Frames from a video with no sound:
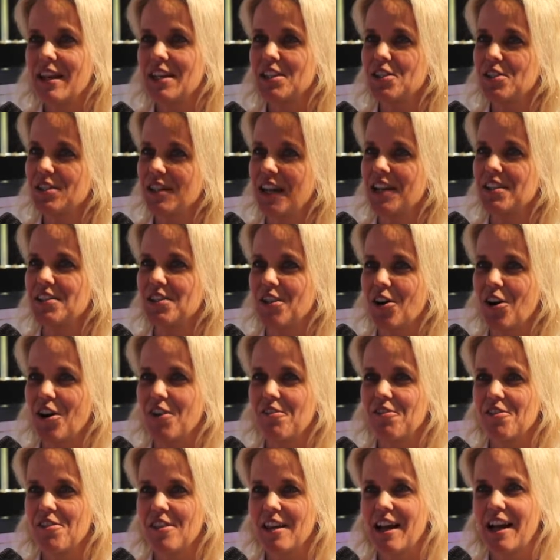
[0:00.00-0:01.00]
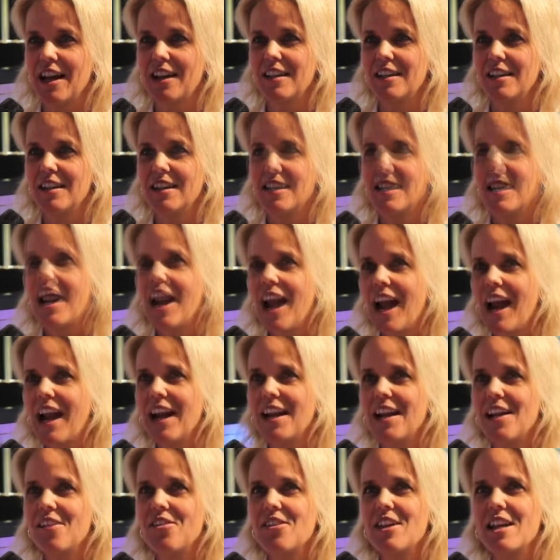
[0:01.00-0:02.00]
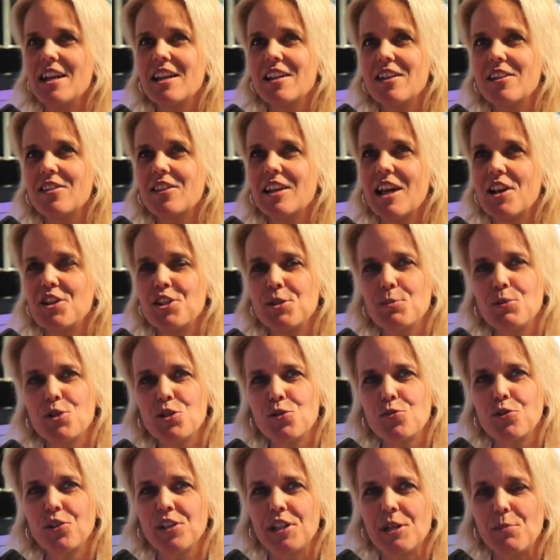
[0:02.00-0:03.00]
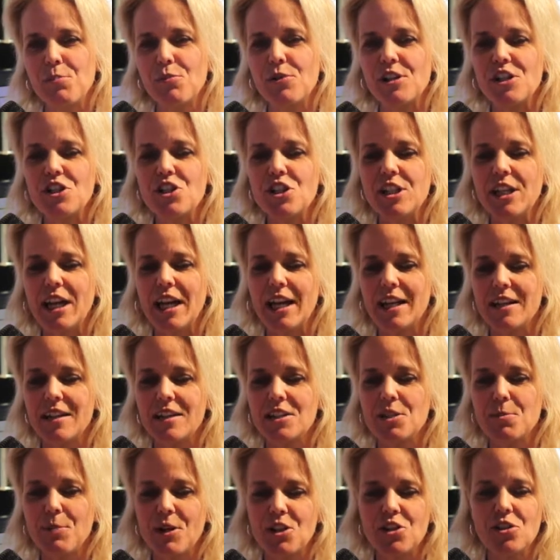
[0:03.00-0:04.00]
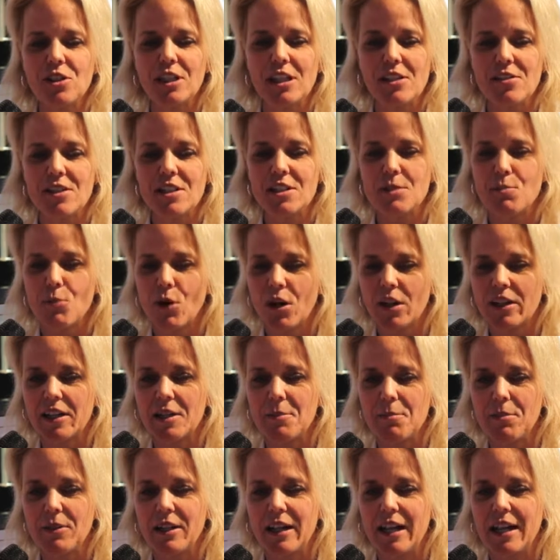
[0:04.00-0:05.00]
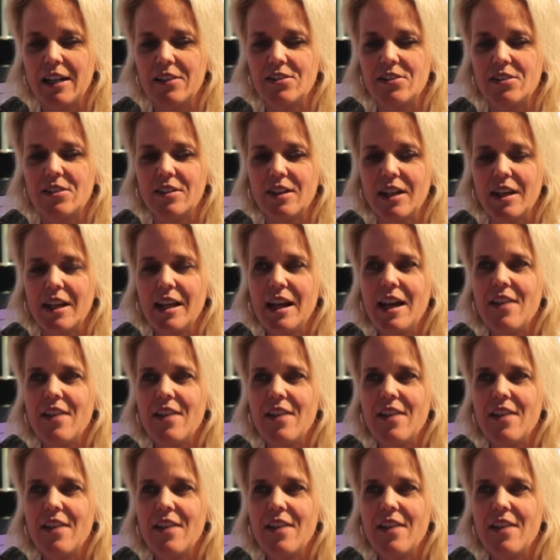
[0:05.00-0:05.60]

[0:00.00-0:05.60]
that's nice to offer that. And I think customers really appreciate, especially in this marketplace,